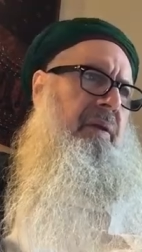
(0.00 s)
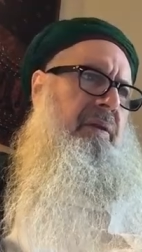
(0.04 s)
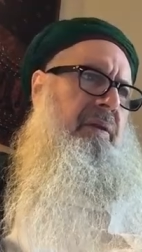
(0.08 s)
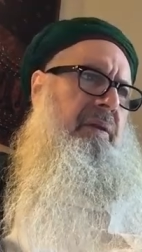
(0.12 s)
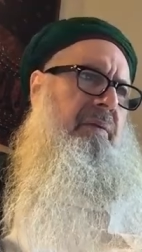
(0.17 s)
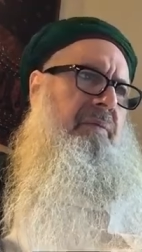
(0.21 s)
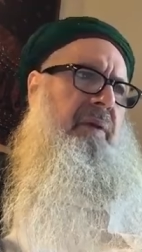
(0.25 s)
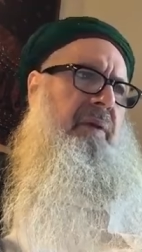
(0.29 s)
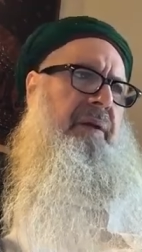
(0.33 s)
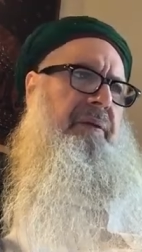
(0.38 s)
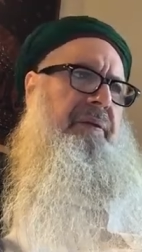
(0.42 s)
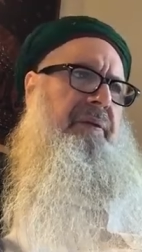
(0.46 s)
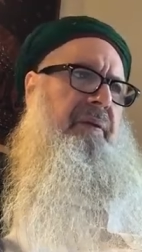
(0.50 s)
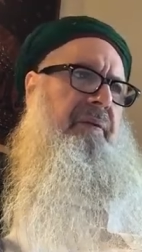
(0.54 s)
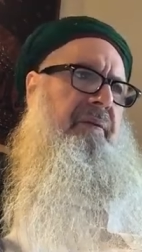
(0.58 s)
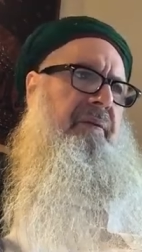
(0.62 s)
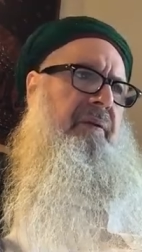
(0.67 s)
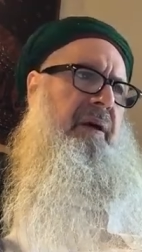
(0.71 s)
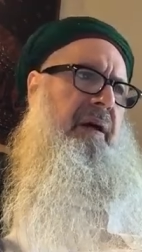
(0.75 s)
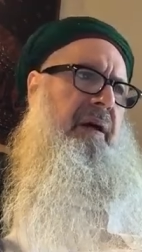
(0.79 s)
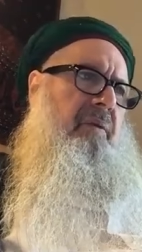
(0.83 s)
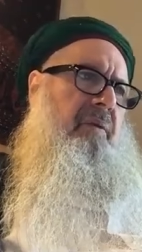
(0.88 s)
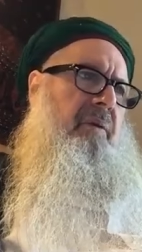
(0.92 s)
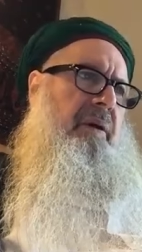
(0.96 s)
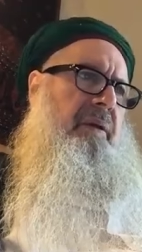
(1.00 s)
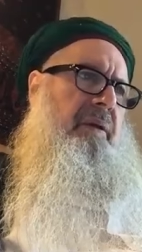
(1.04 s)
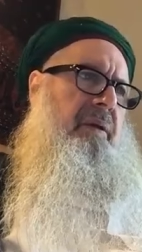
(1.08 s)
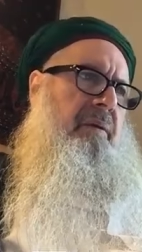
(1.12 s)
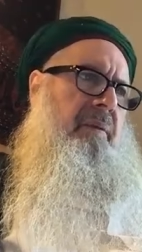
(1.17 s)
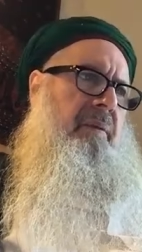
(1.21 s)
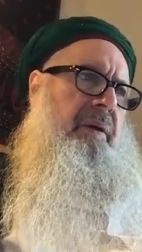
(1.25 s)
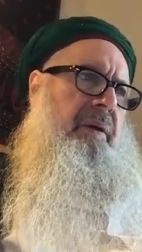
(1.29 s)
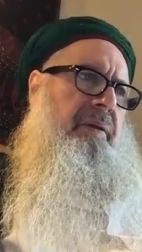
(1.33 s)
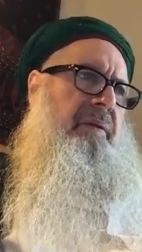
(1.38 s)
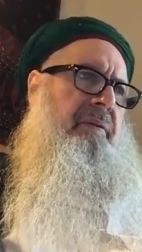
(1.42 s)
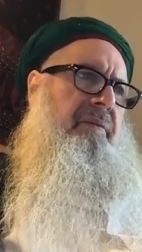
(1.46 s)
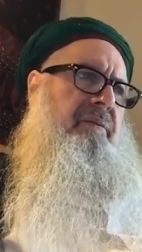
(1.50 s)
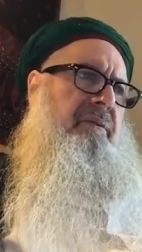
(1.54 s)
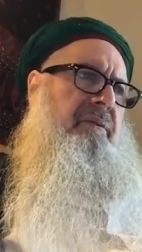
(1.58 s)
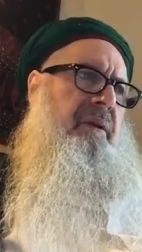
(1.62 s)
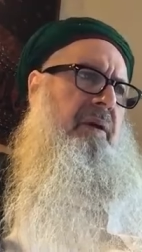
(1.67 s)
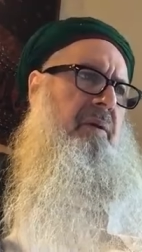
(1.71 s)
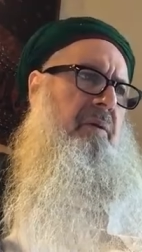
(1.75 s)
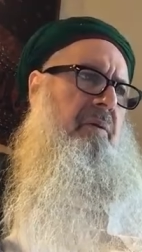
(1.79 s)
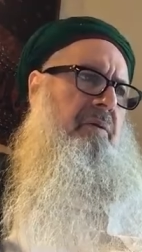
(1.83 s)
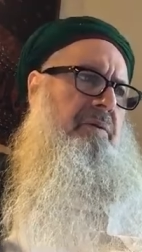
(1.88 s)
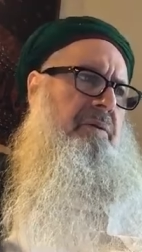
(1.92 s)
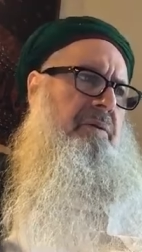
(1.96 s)
the month of Khalwa, the month of
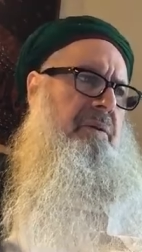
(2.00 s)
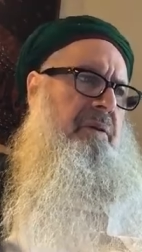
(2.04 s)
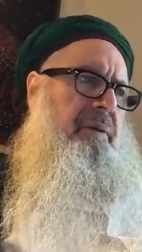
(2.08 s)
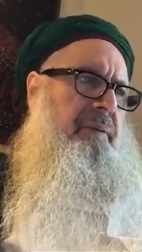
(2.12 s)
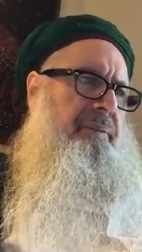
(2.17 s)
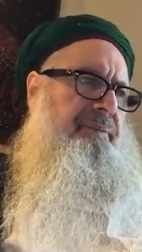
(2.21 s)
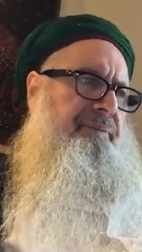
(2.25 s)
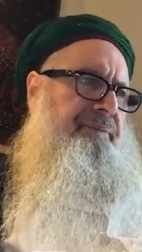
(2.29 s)
seclusion.